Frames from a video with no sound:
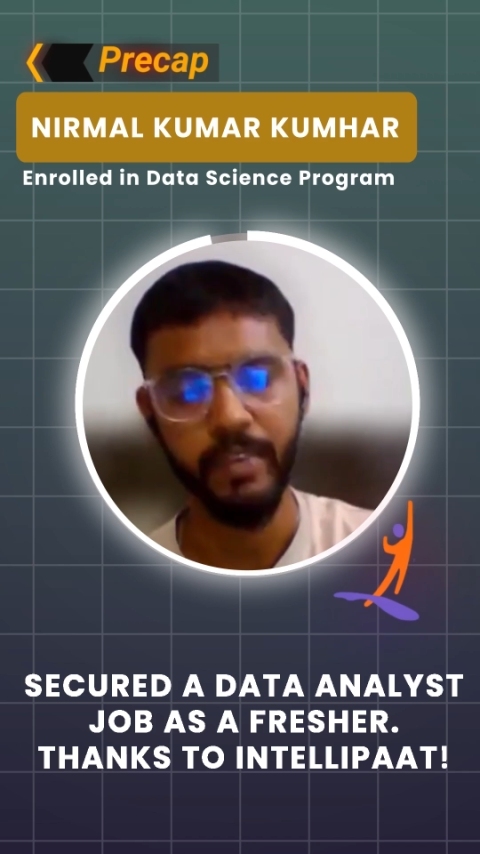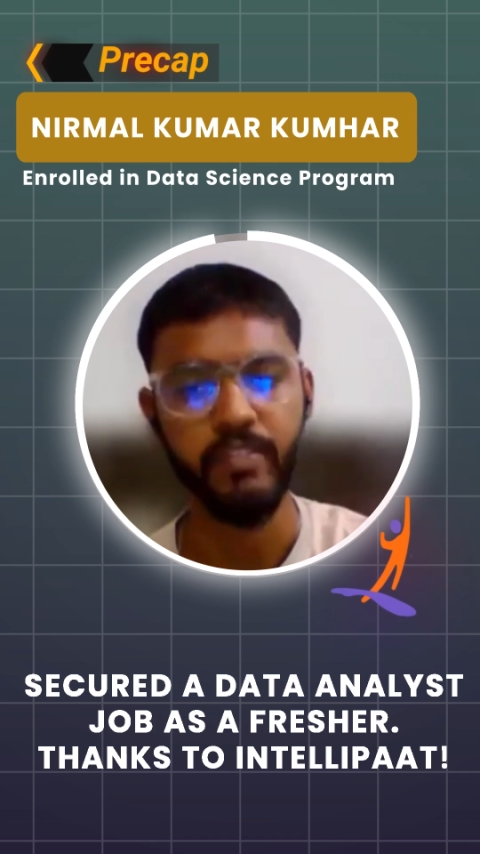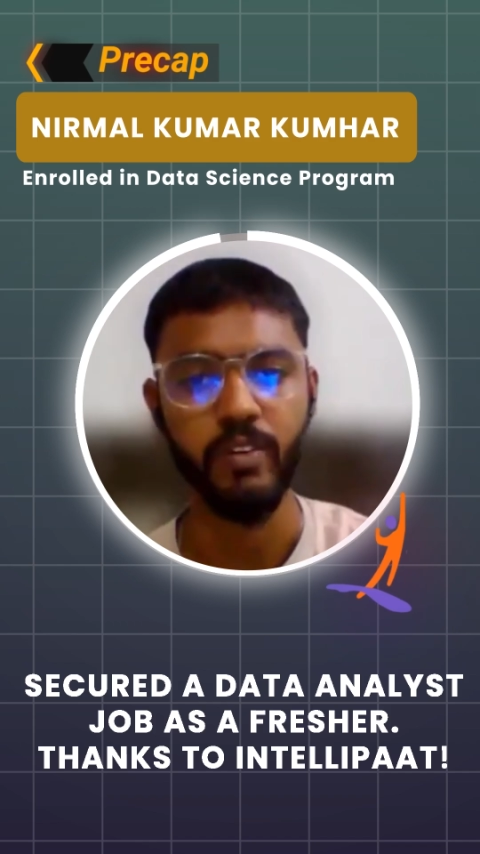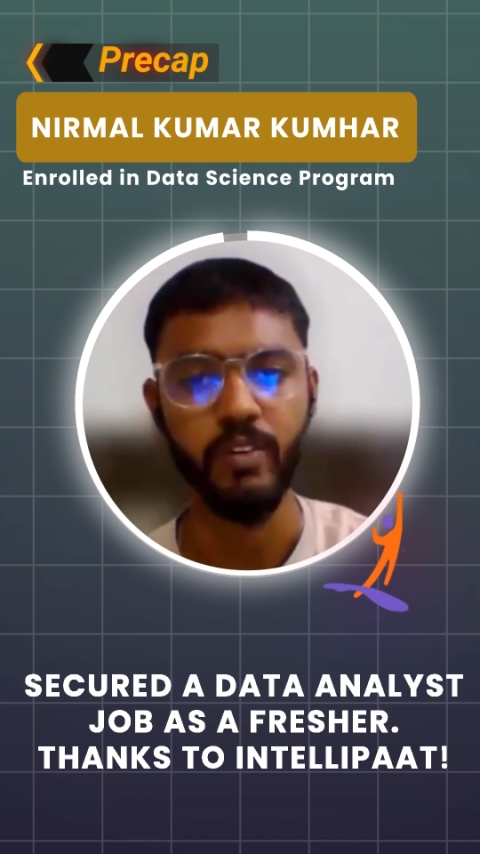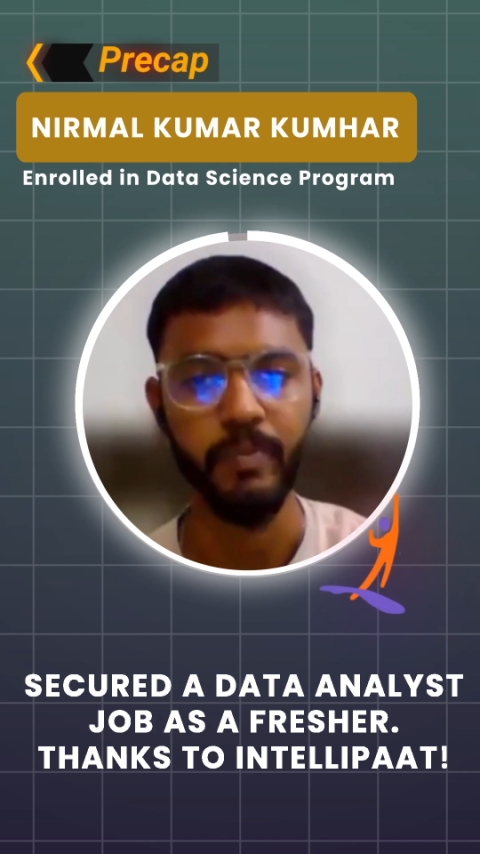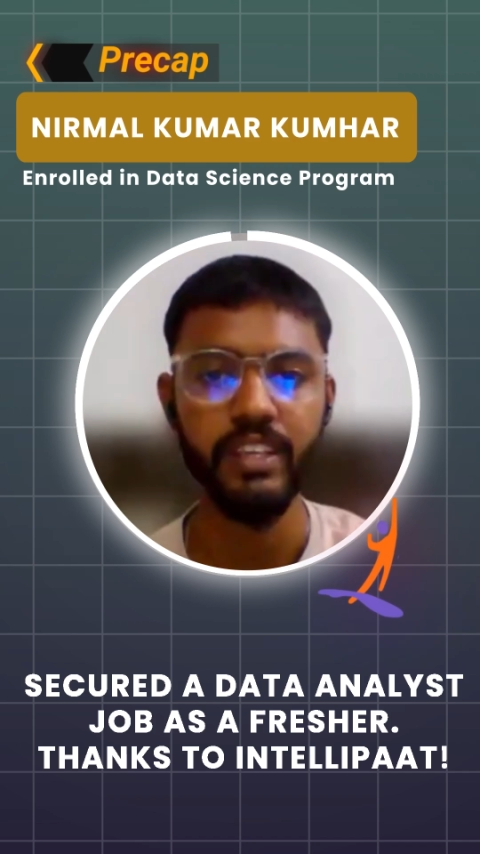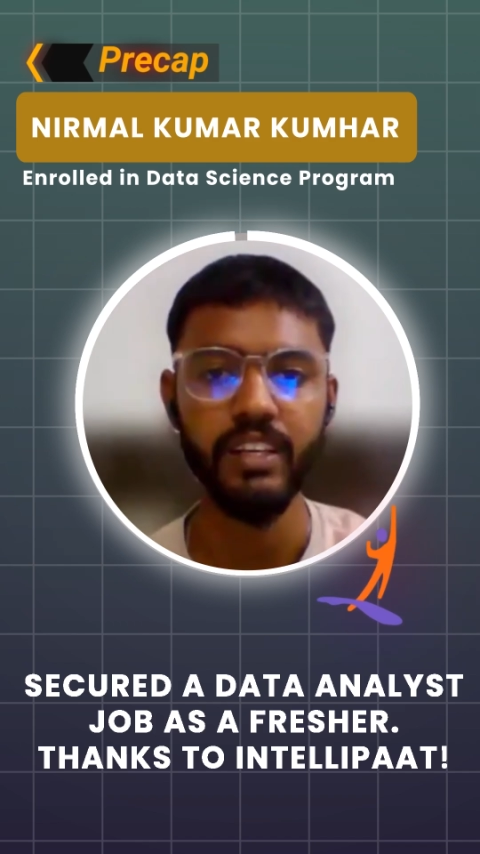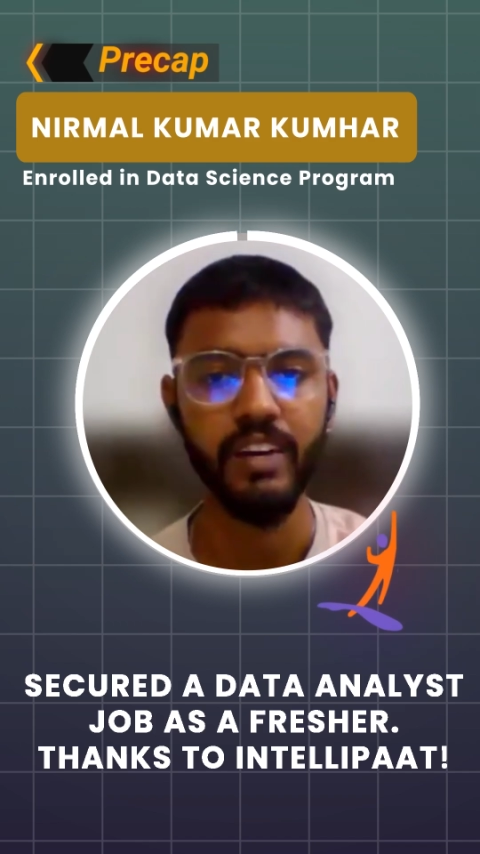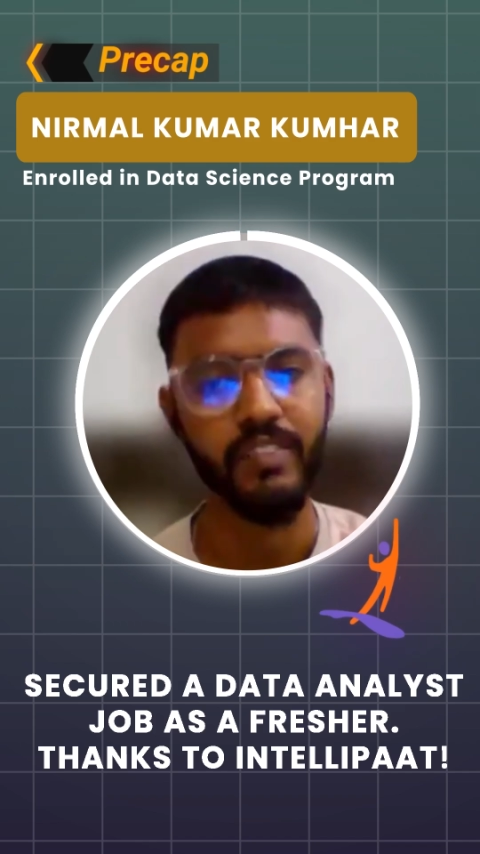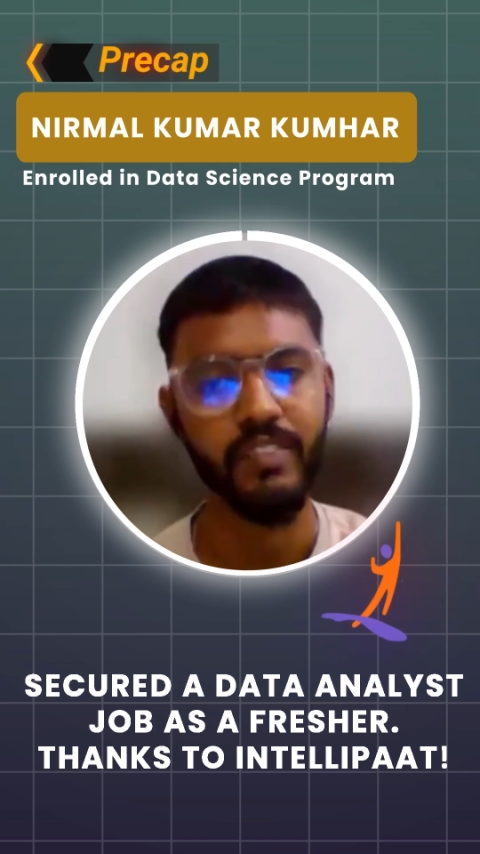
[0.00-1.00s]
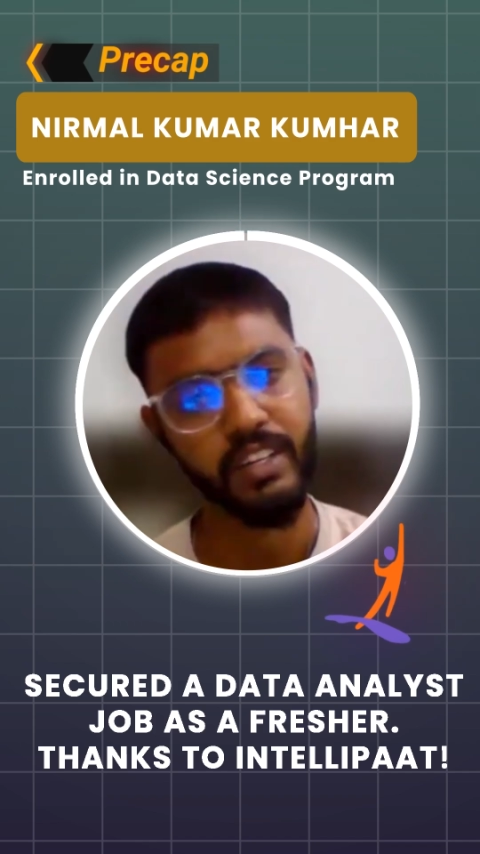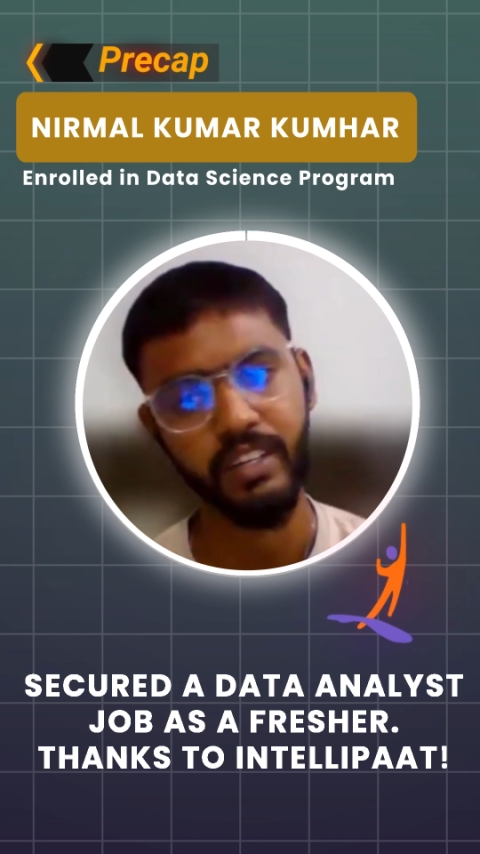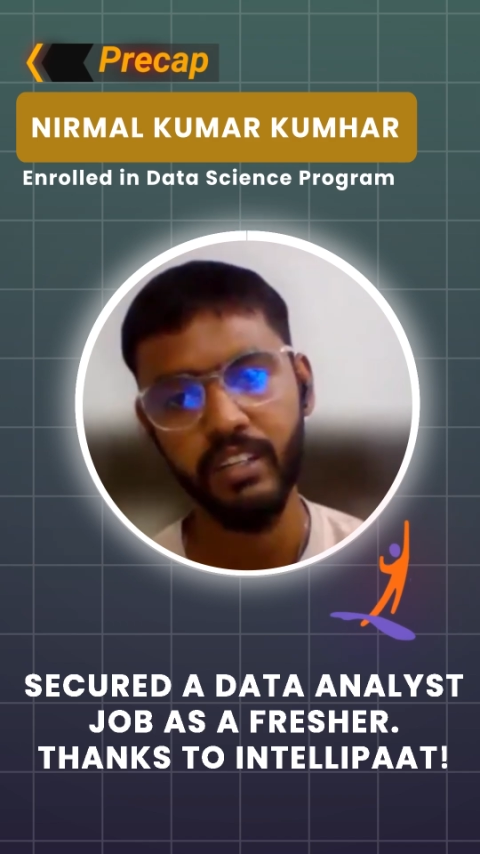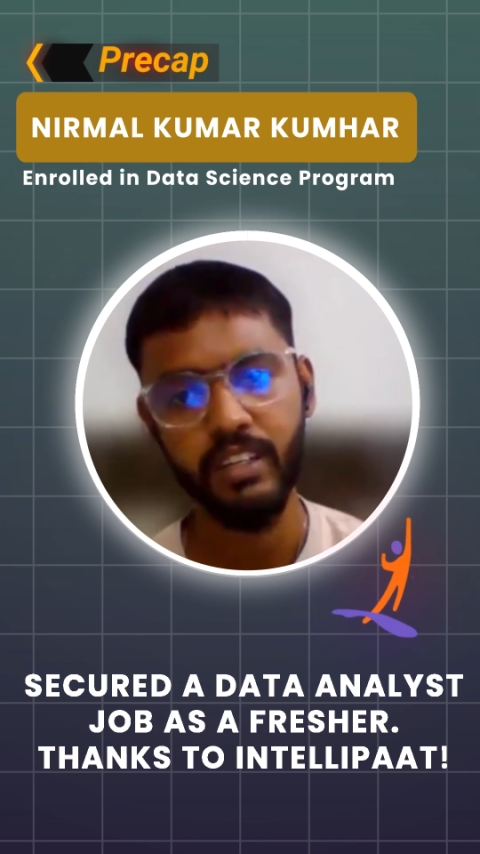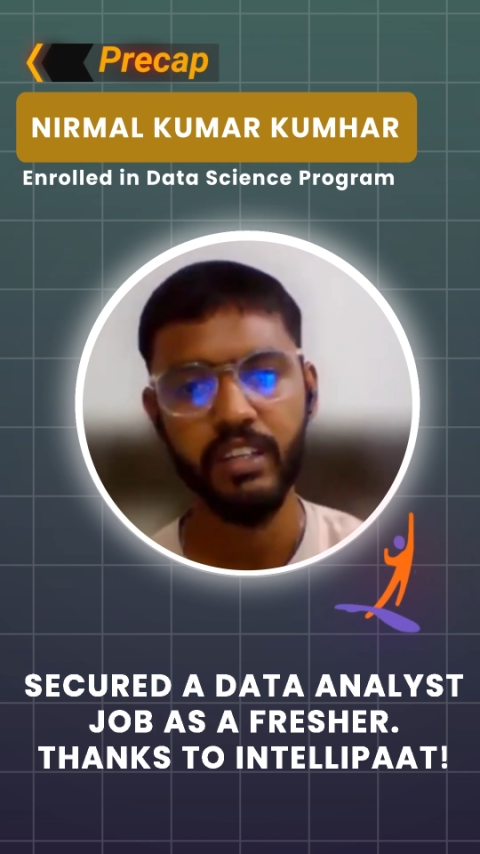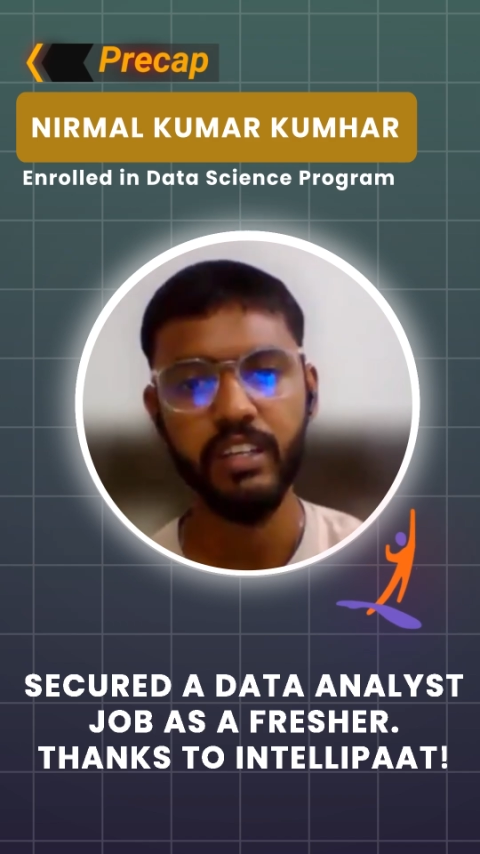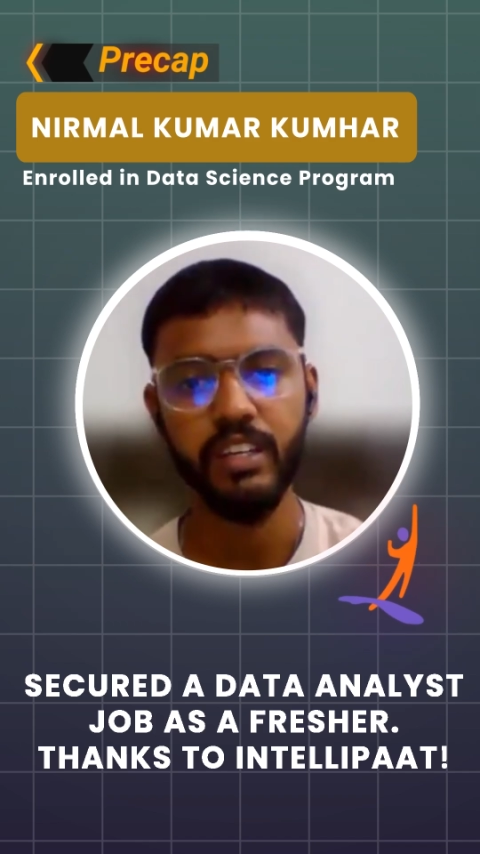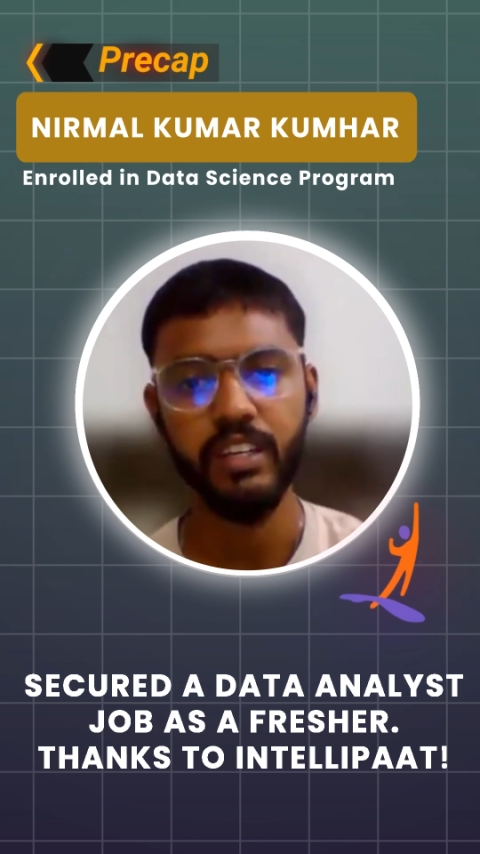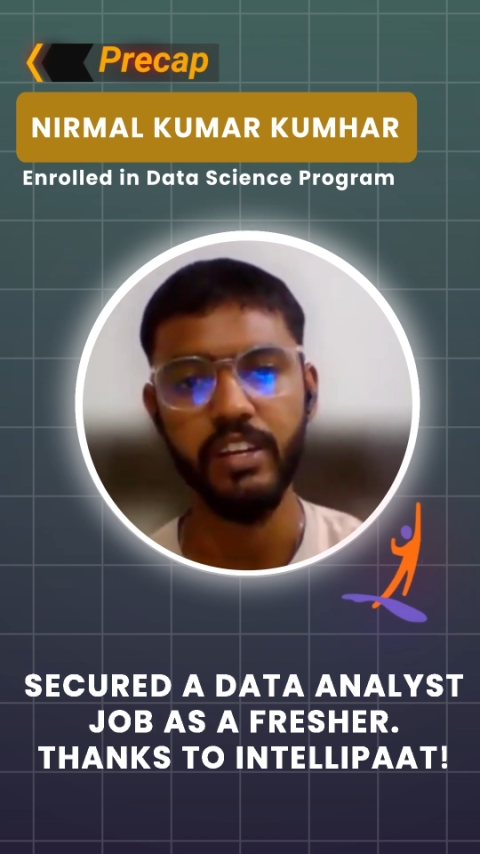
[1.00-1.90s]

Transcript: achievement for me after